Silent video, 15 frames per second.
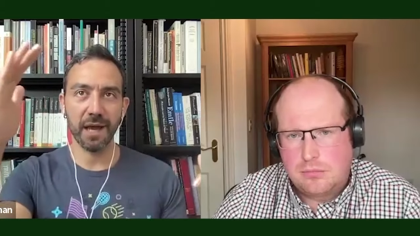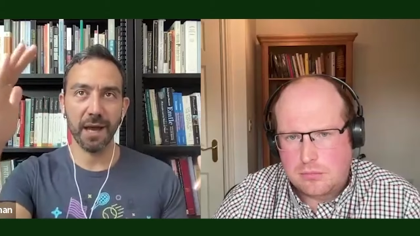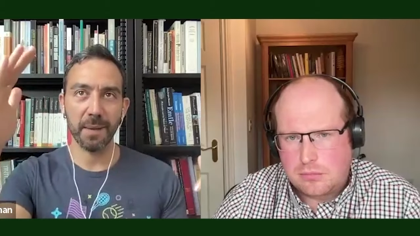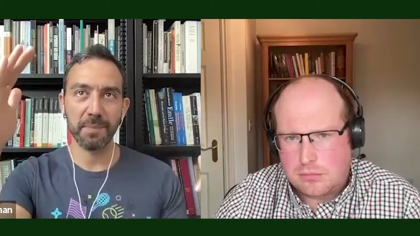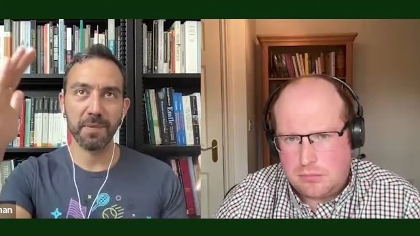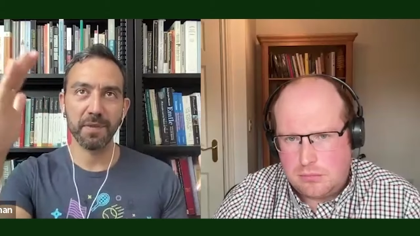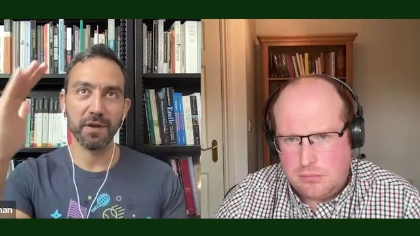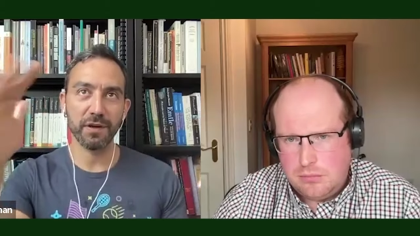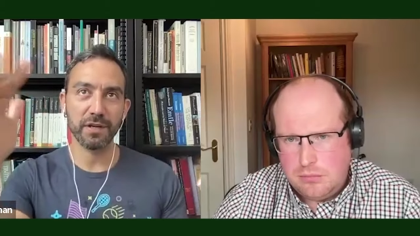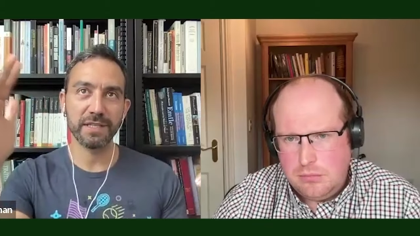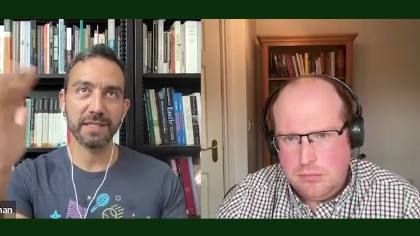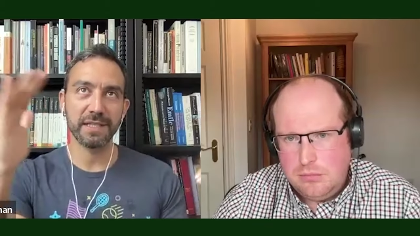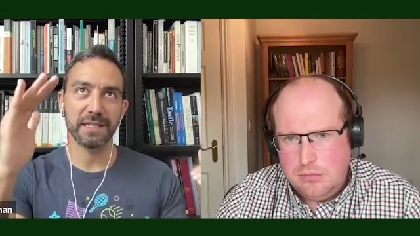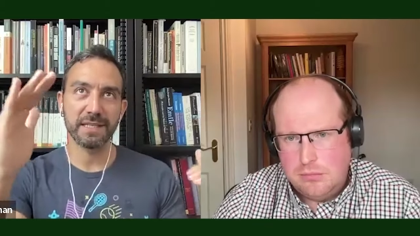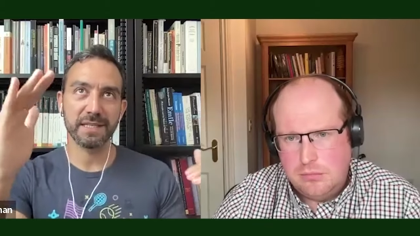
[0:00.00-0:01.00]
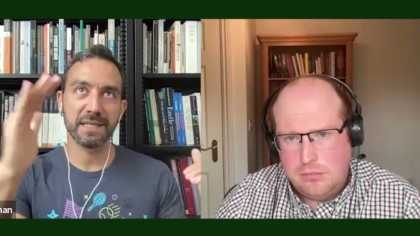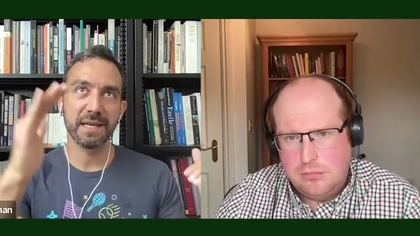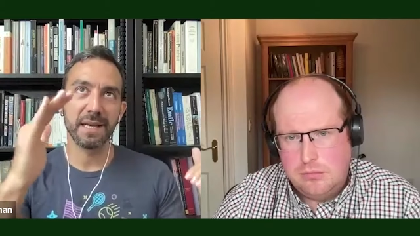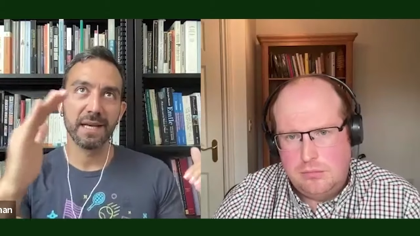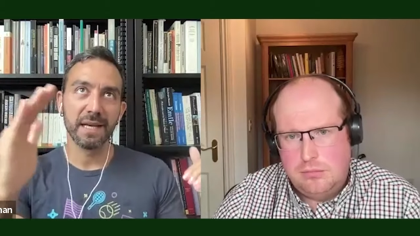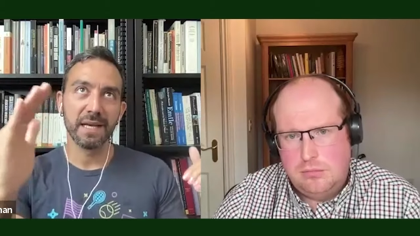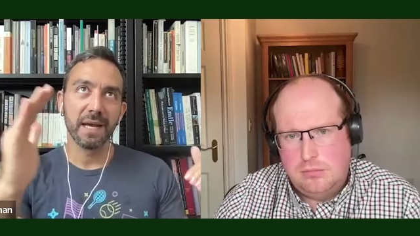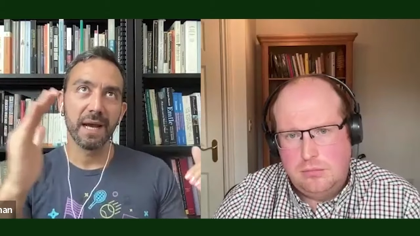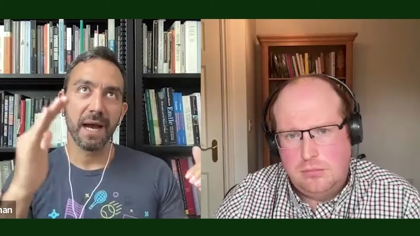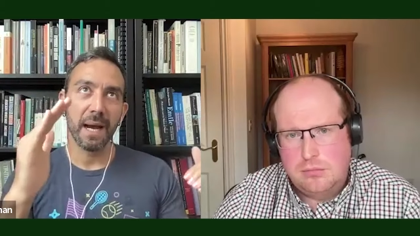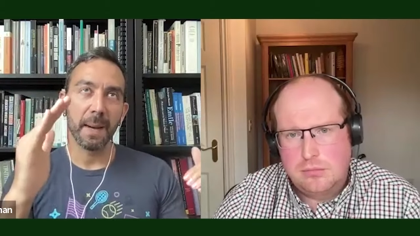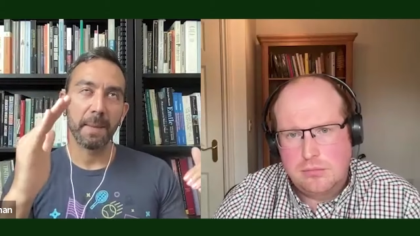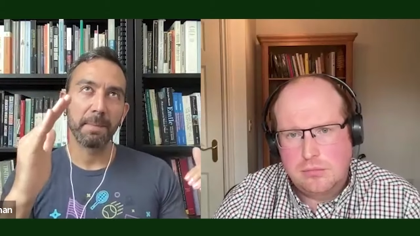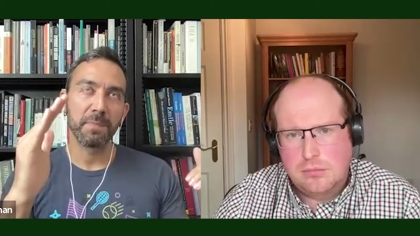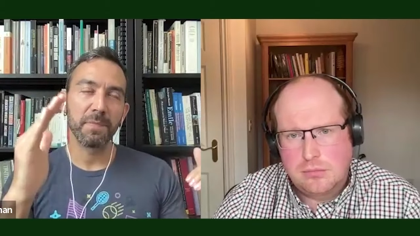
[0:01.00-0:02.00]
Speaker 1: um, there is this
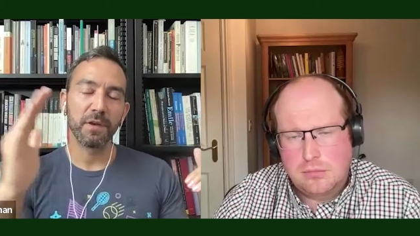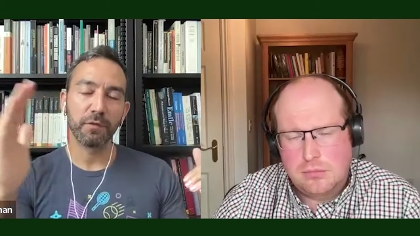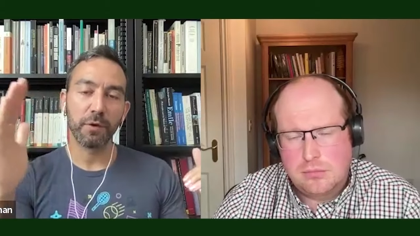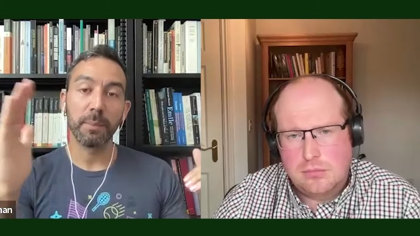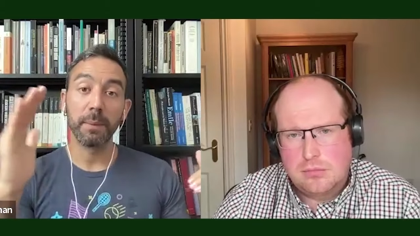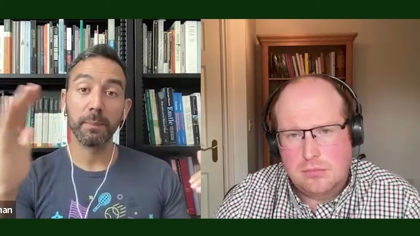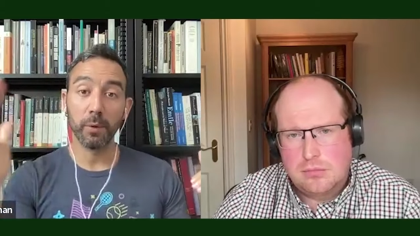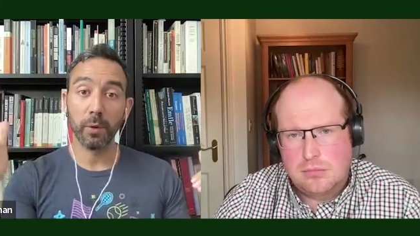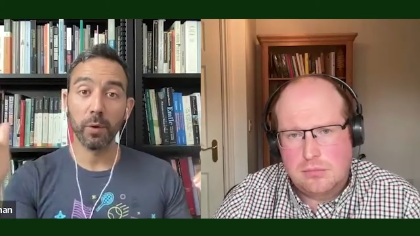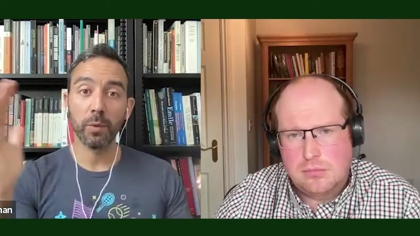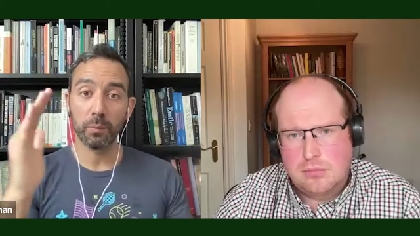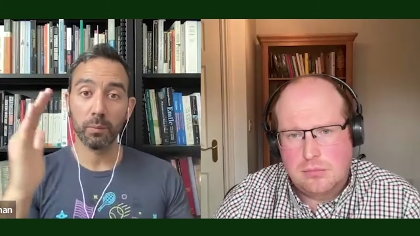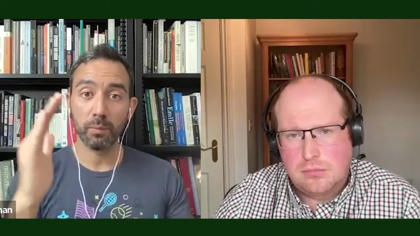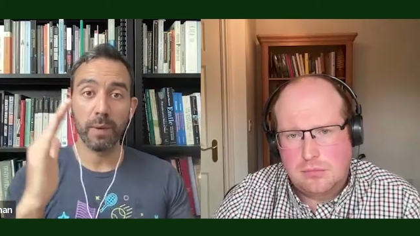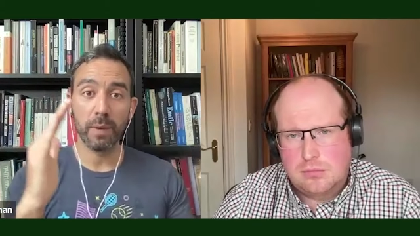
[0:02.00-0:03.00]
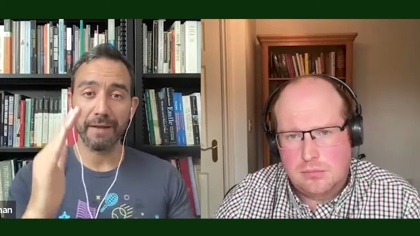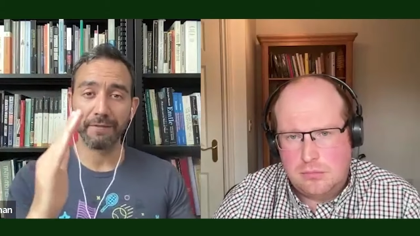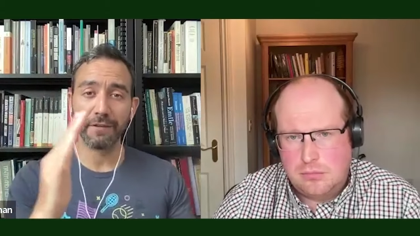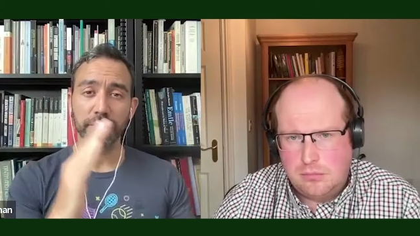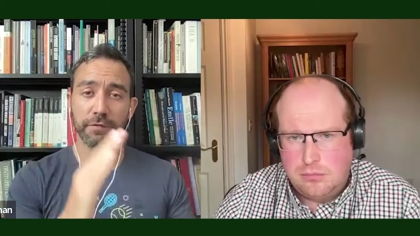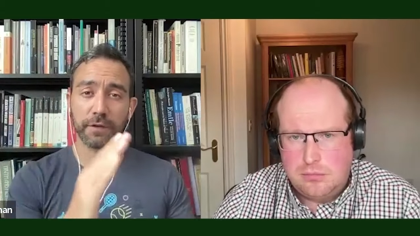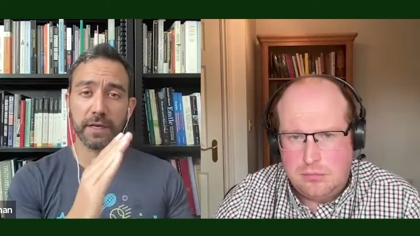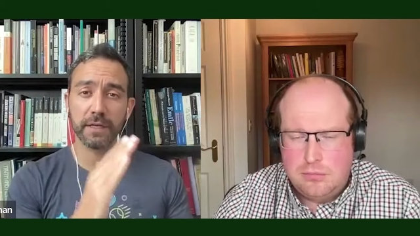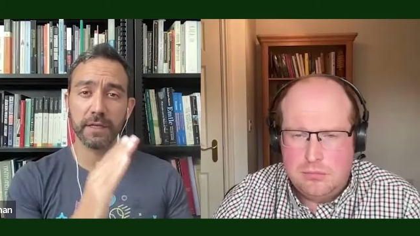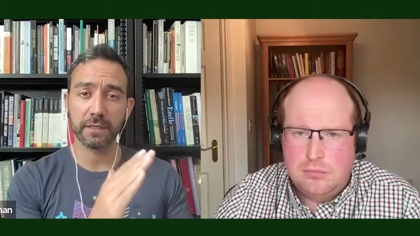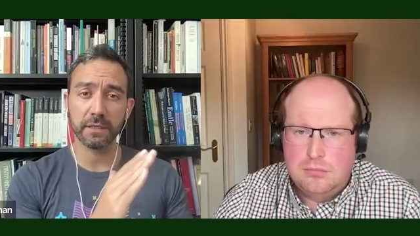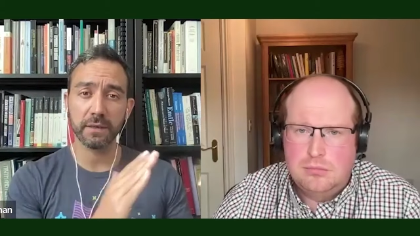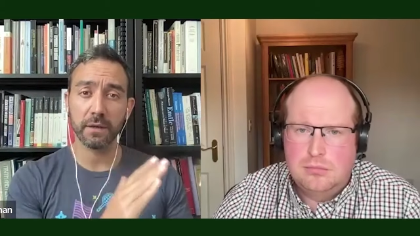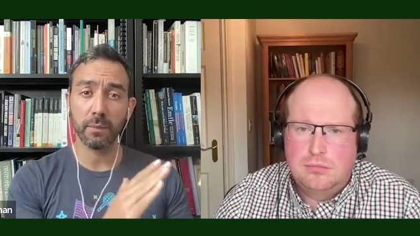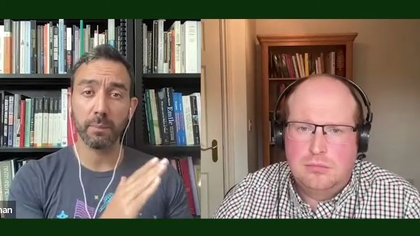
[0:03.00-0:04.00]
um, different people have different
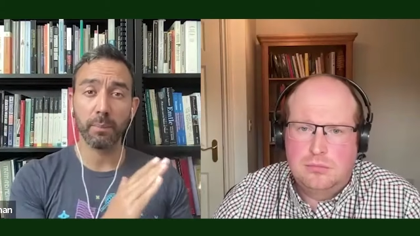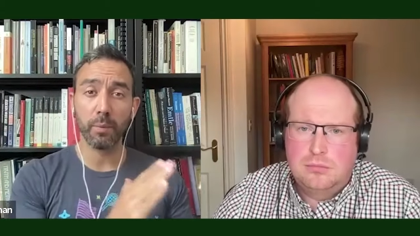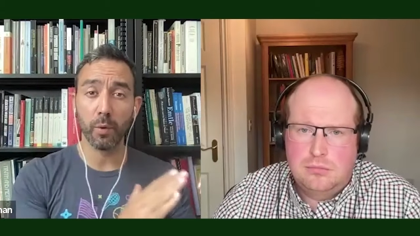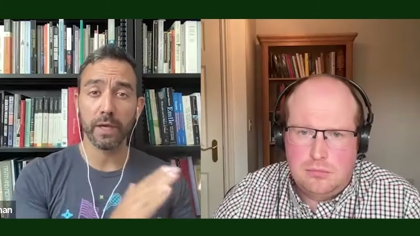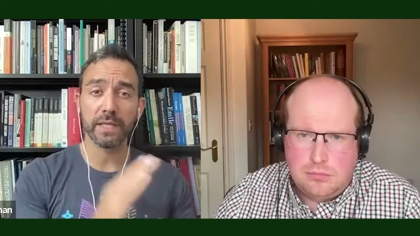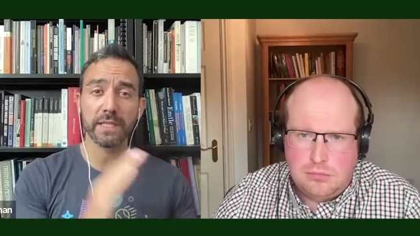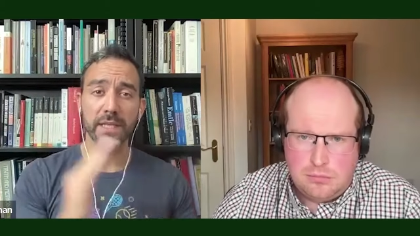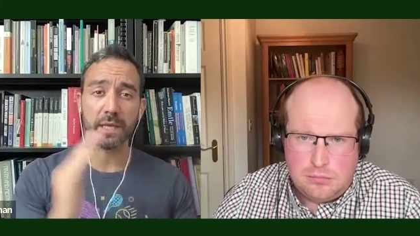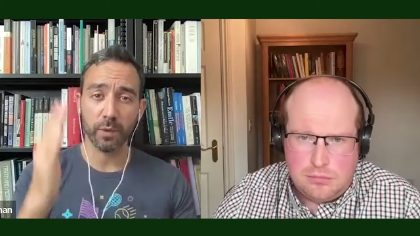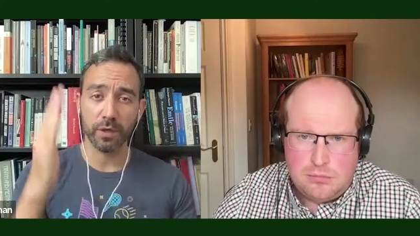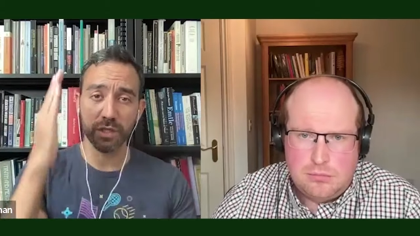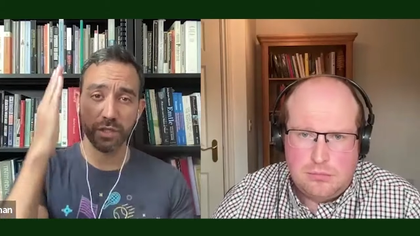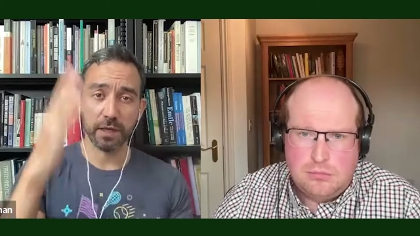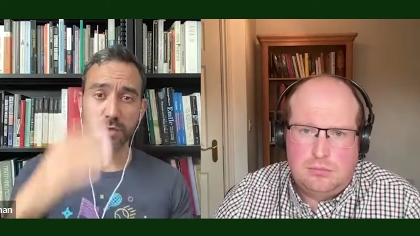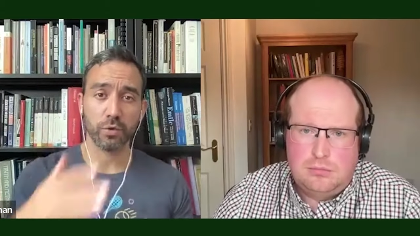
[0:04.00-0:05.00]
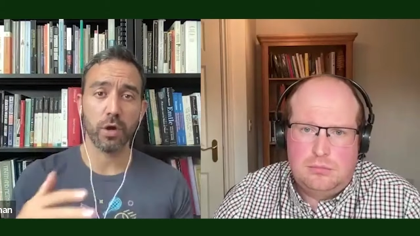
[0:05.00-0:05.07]
points at which they